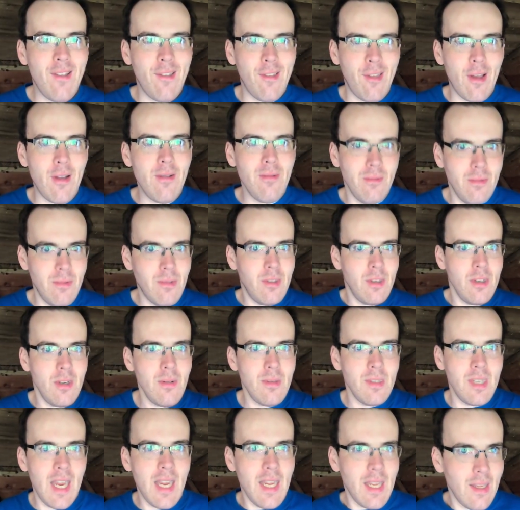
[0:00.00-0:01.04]
So do
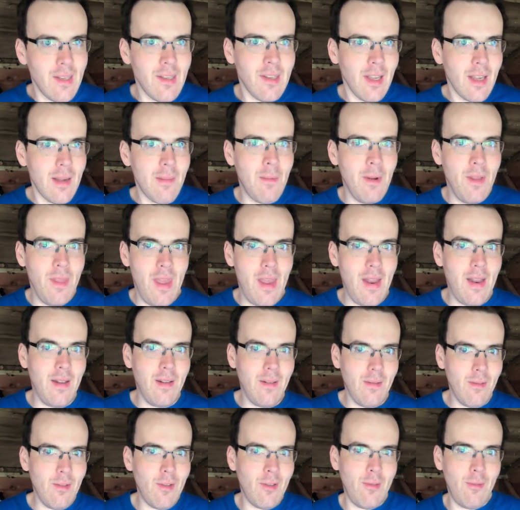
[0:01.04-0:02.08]
take your time with it
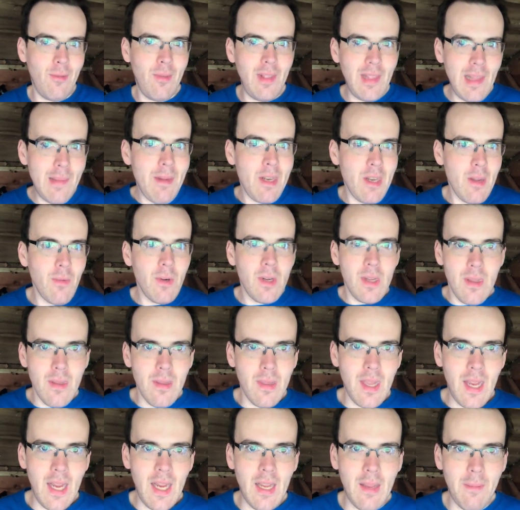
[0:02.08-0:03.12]
and just let me know what you
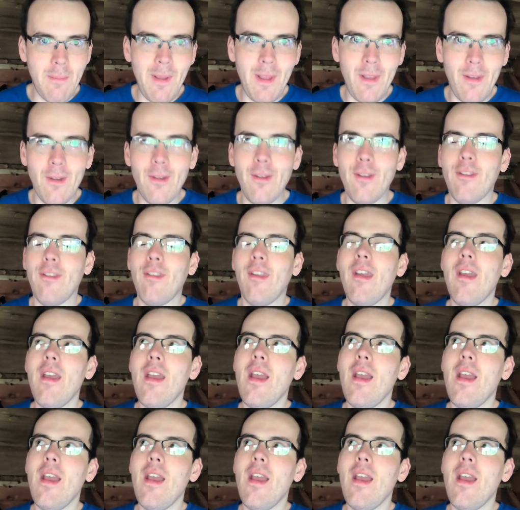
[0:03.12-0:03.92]
think, because